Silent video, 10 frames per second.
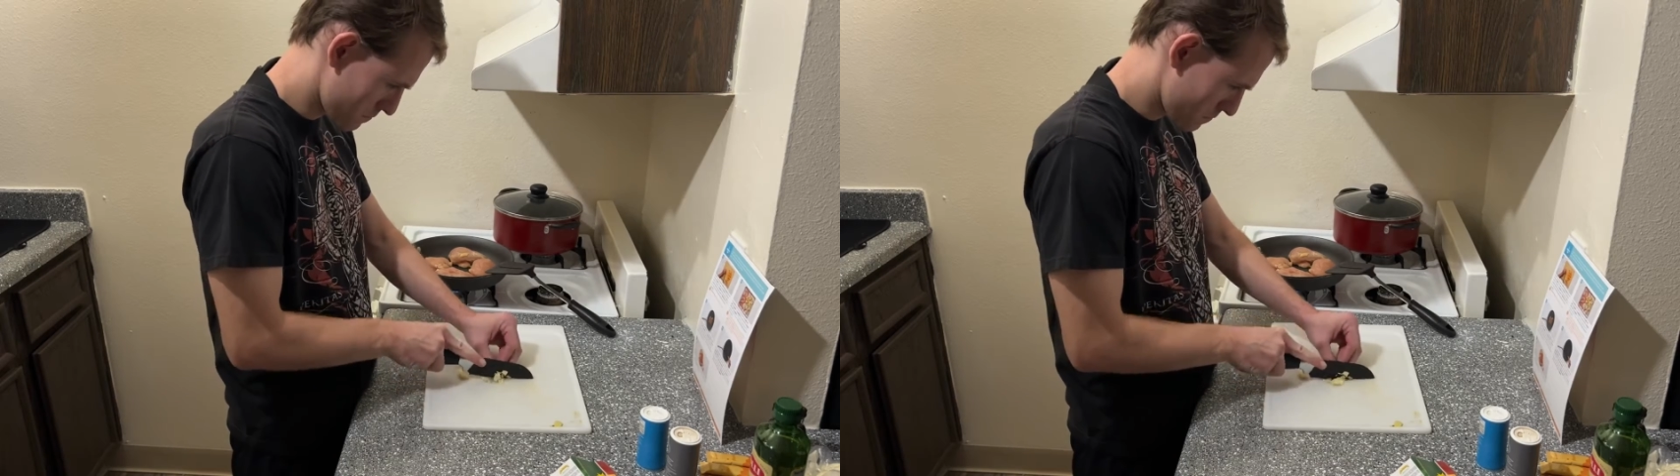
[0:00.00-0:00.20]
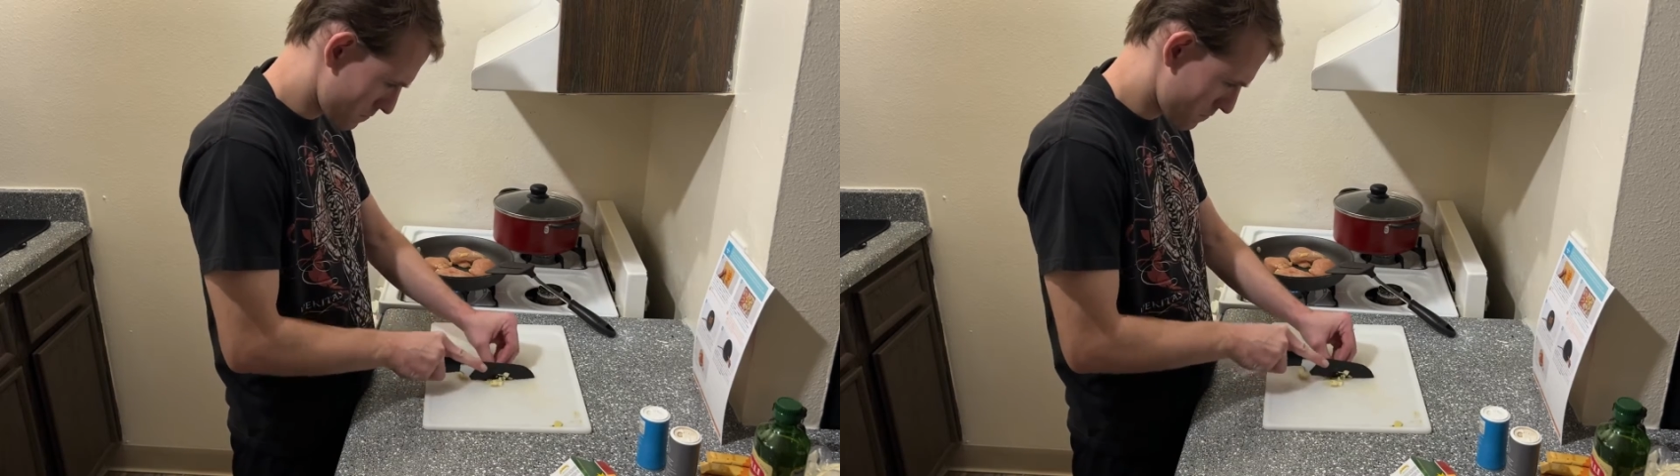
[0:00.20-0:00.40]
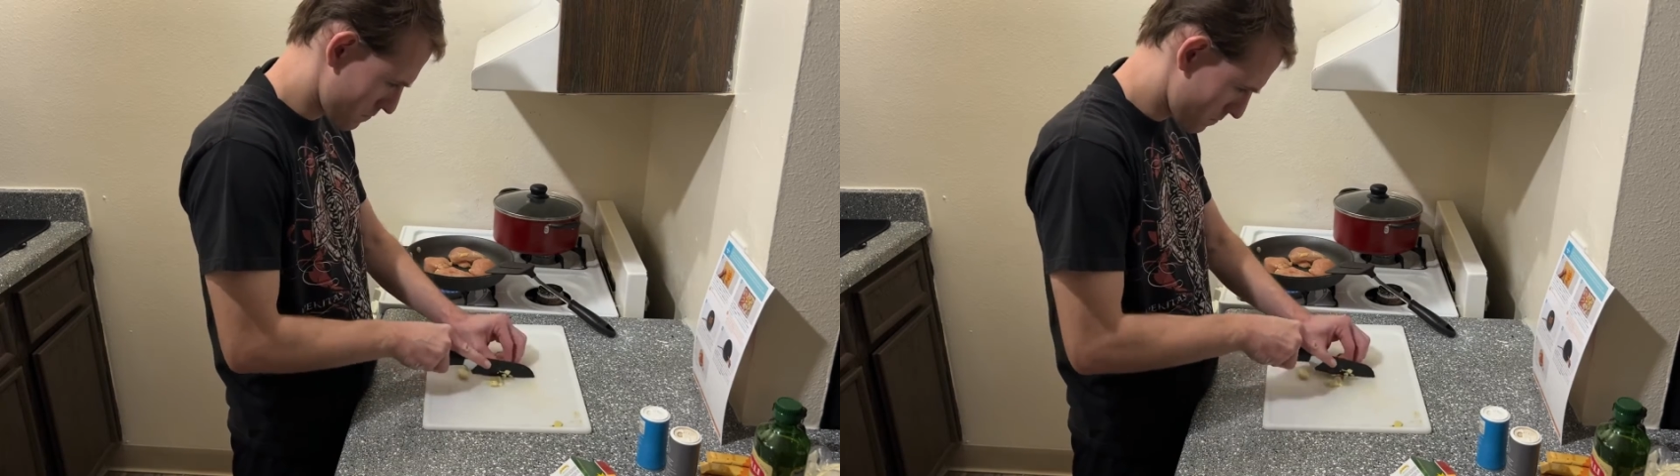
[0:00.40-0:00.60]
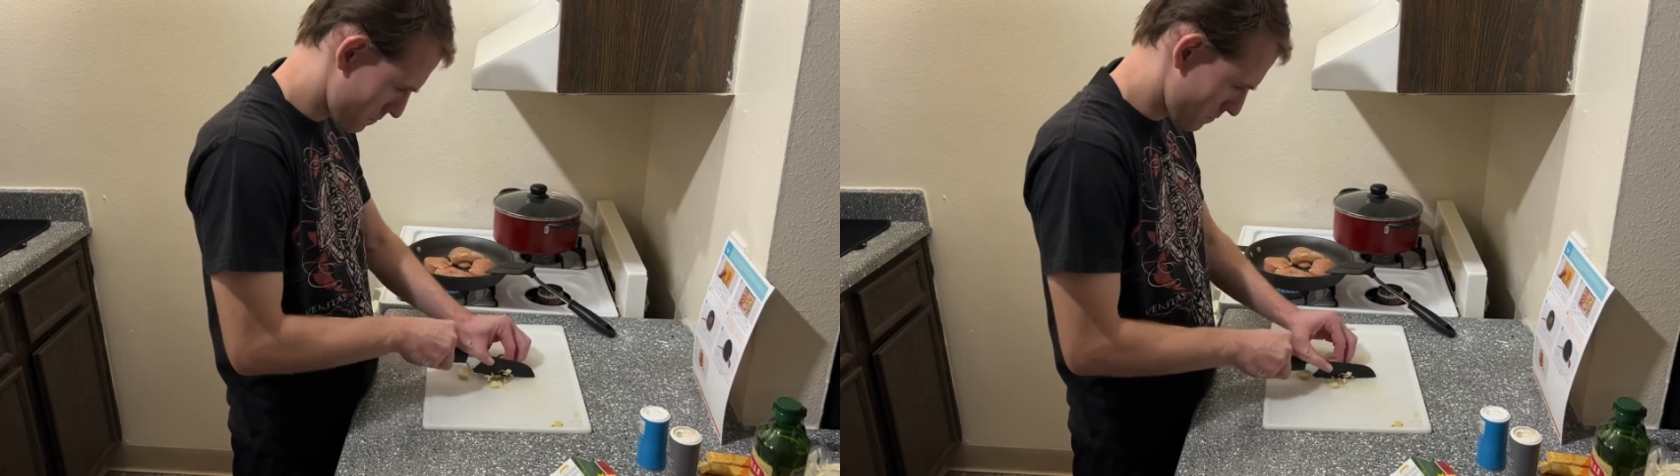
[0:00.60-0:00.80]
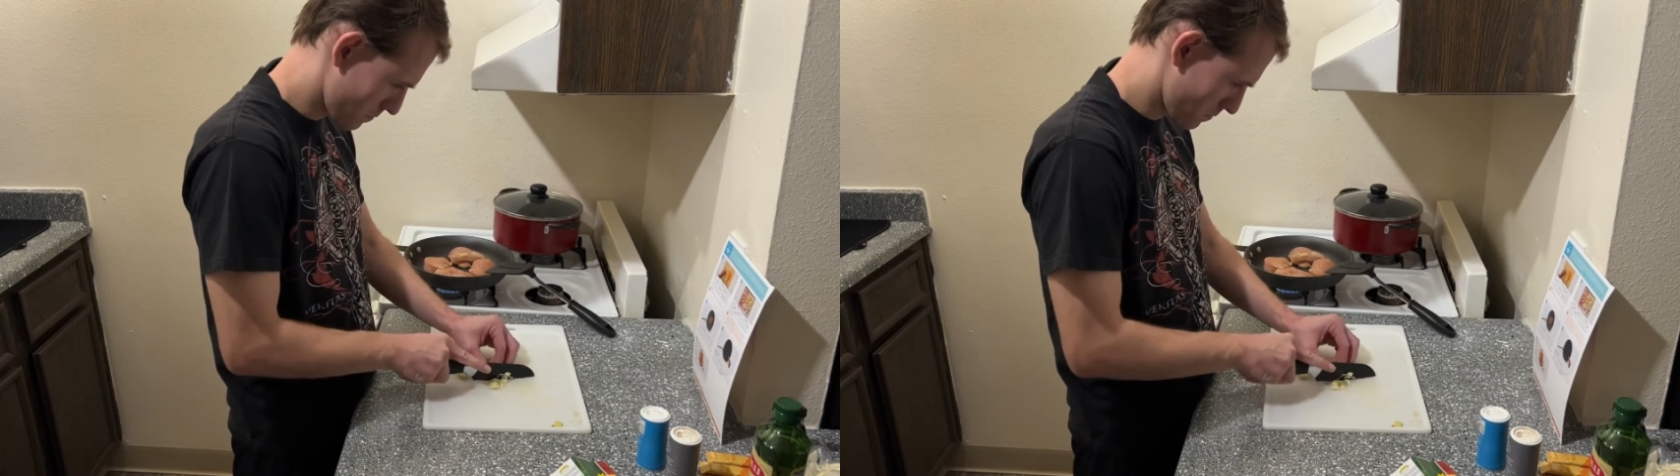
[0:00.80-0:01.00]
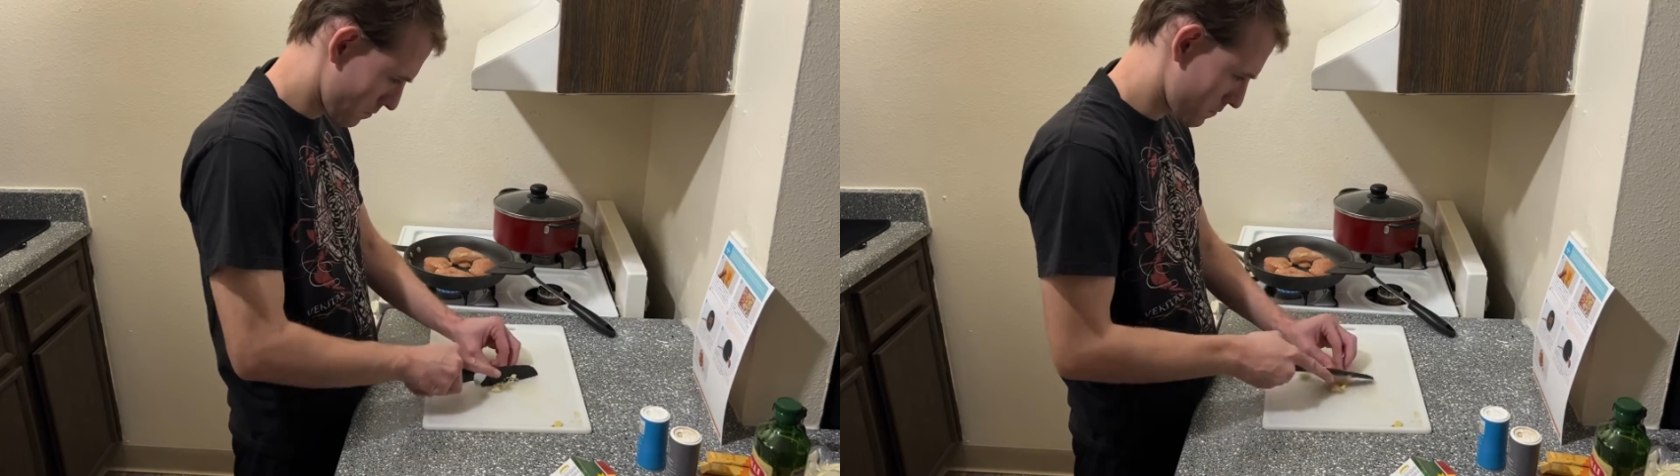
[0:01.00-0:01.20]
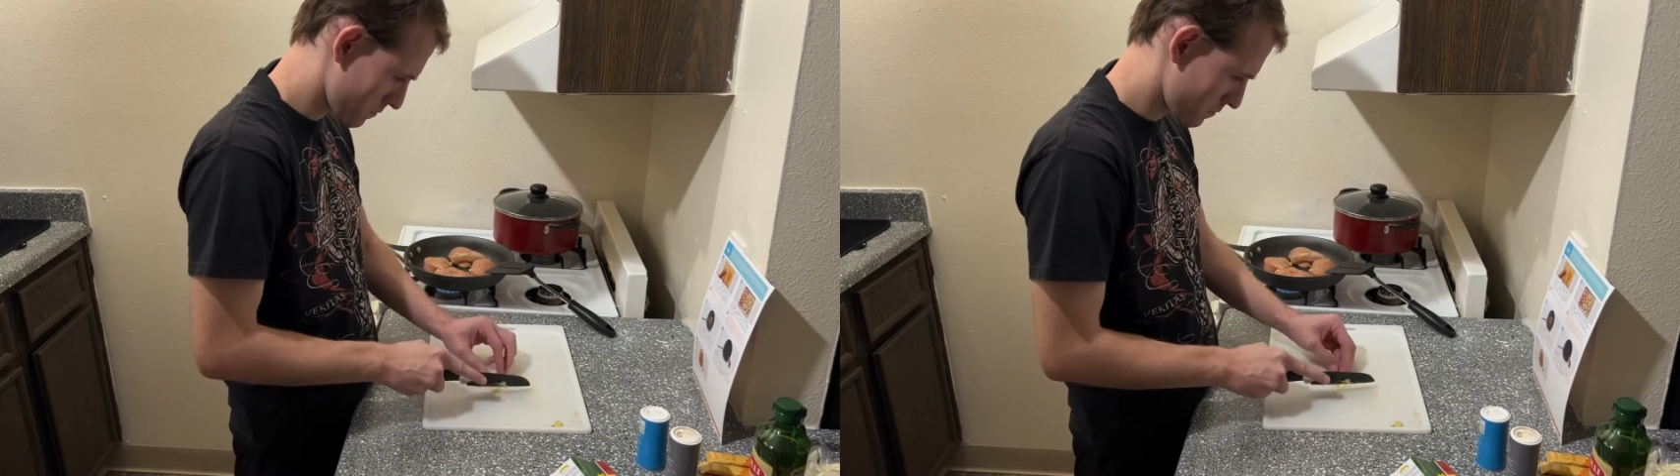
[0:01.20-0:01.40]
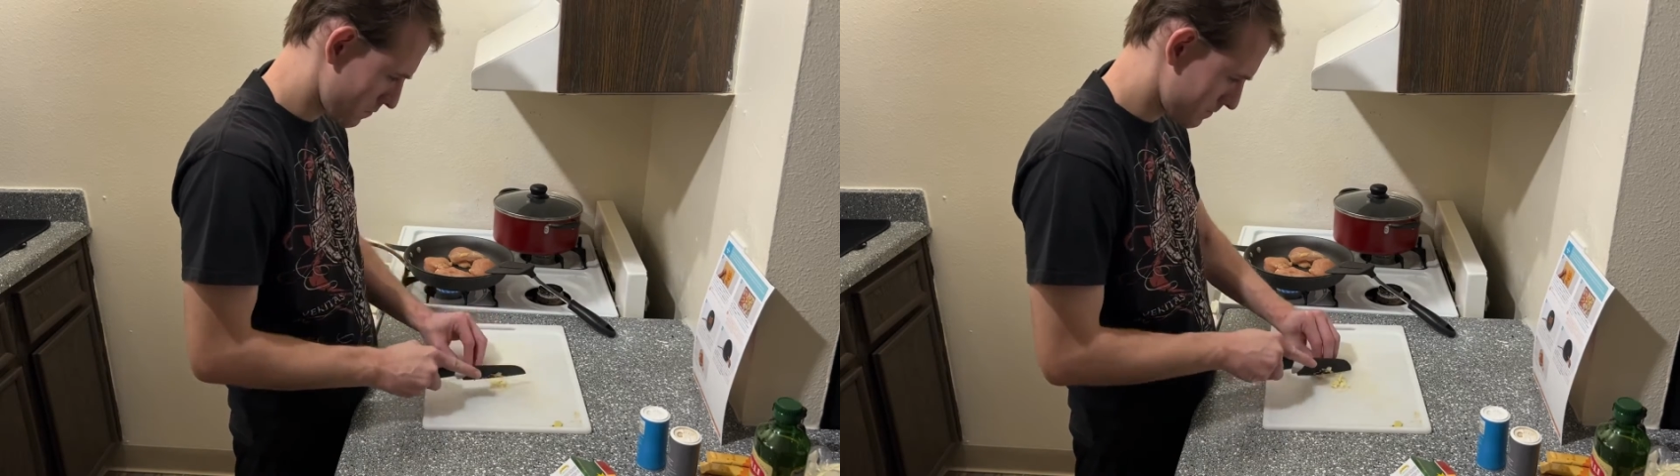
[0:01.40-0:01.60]
brown all the edges and
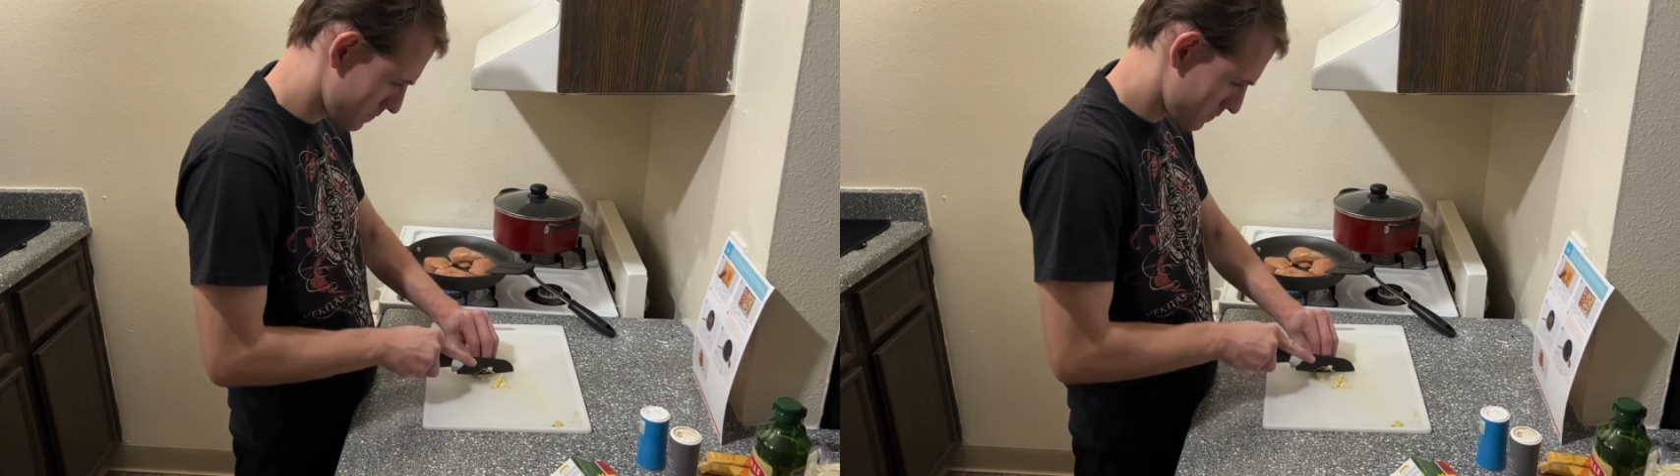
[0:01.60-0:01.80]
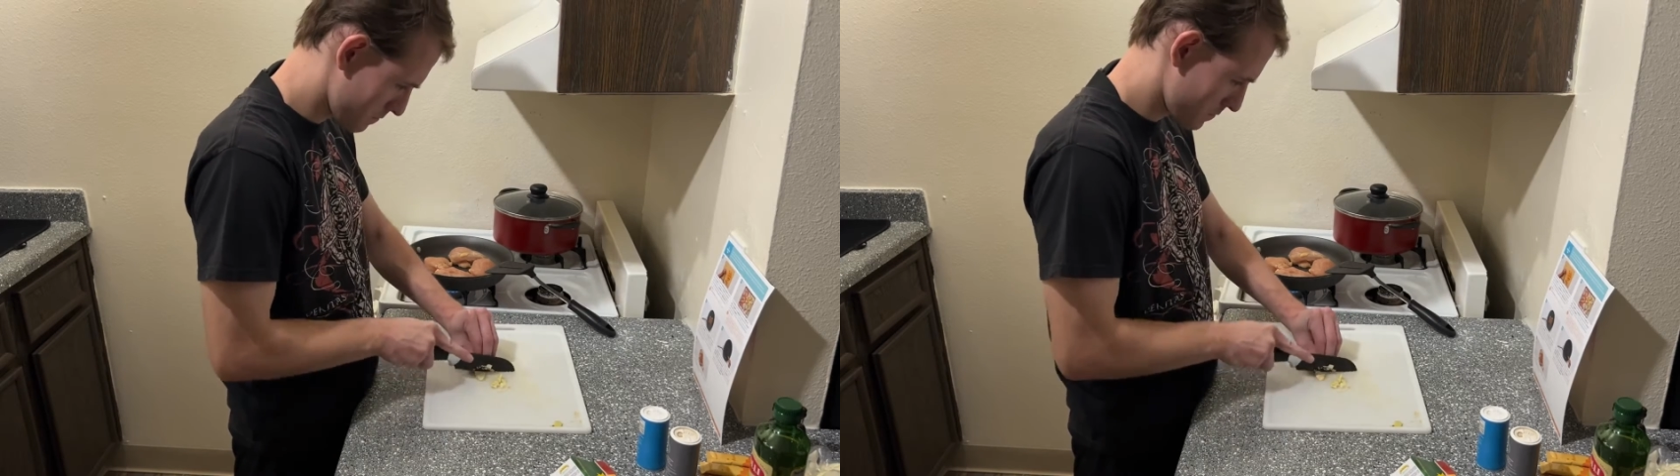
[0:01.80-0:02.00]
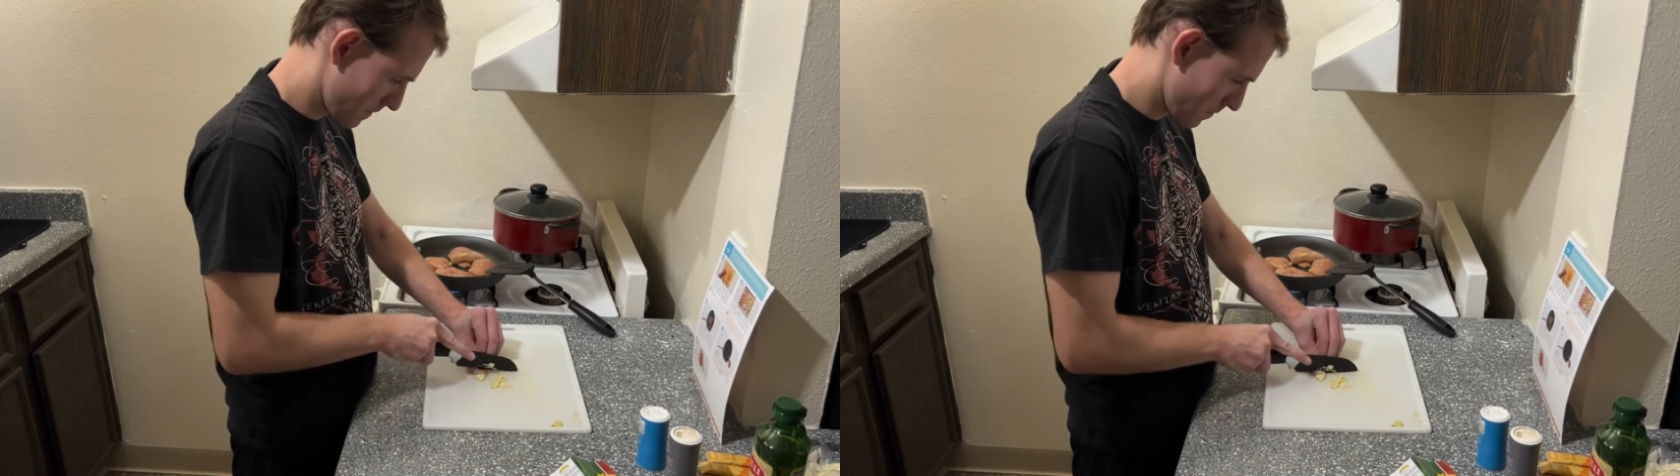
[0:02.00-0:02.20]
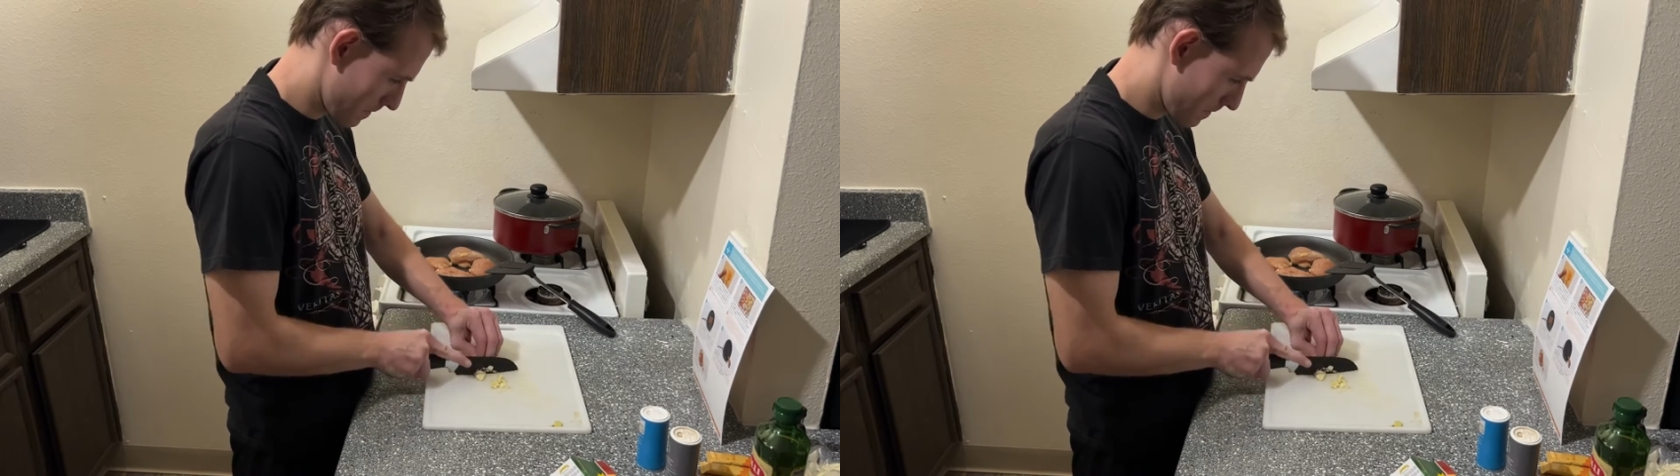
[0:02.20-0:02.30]
the sides.